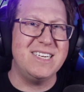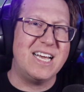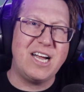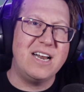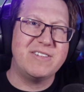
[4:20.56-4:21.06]

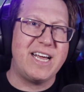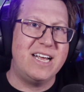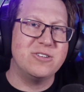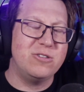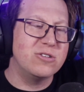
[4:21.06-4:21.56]
that kind of
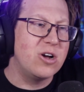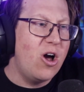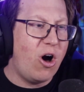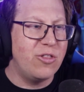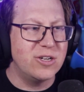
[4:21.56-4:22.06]
candle look
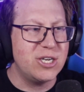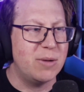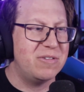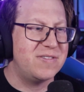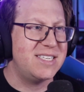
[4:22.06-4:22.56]
on the
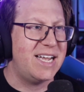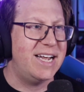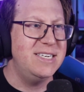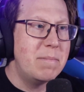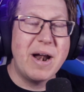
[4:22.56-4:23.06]
top of its
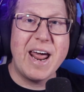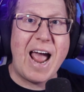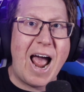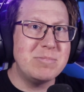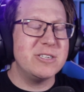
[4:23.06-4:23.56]
head. But I
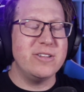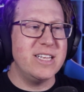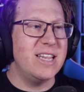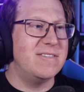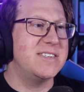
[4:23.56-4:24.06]

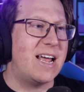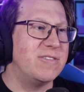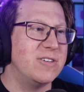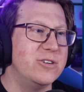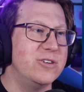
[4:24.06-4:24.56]
absolutely love its
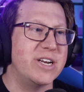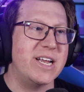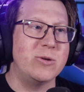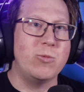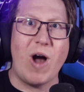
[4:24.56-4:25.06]
evolution
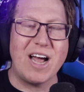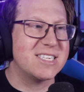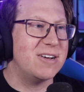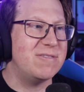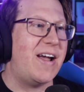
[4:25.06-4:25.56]
in
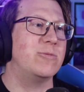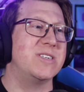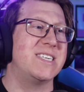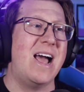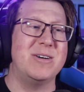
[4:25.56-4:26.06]
Waxcavator,
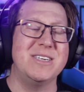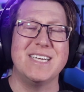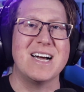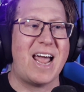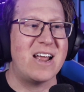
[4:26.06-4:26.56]
which now a
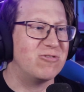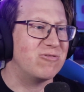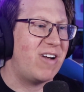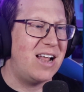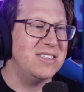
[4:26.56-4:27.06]
dark and
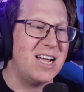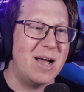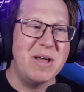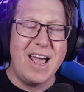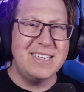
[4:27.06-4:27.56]
ground
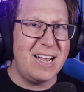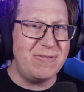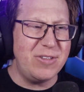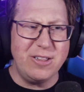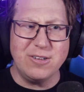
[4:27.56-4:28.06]
type. It
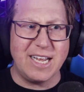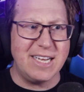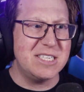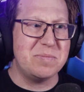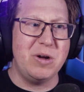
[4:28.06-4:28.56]
definitely looks
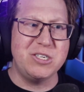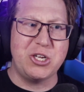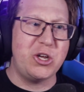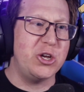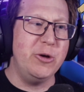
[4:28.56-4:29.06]
like it's
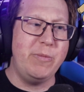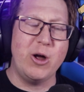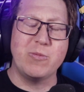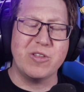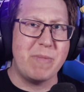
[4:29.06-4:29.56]
merged
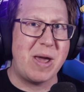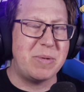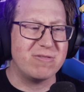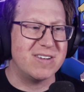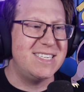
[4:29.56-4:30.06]
Cubone with
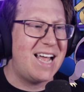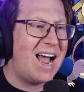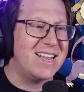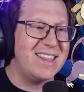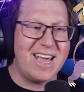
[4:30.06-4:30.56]
maybe a
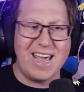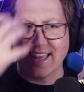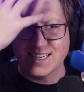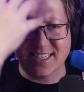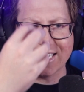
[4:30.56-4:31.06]
Rattata there,
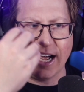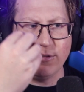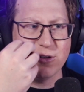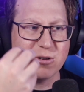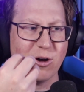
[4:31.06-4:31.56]
that
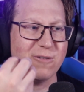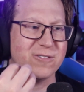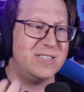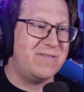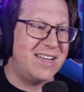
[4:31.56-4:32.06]
skull look over
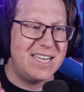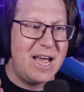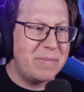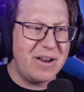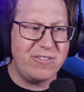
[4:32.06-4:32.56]
its face,
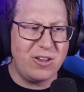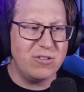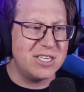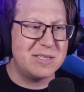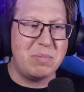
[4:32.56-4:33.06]
but even
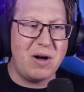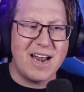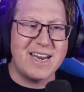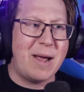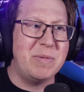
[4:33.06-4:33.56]
along the
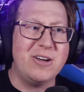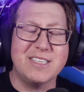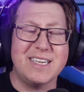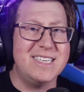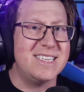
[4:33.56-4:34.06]
spine. And
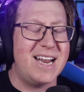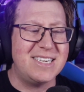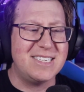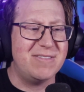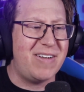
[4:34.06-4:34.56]
because it is an
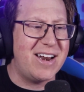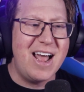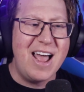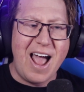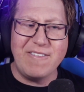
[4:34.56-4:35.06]
excavator,
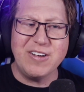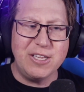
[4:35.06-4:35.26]
having a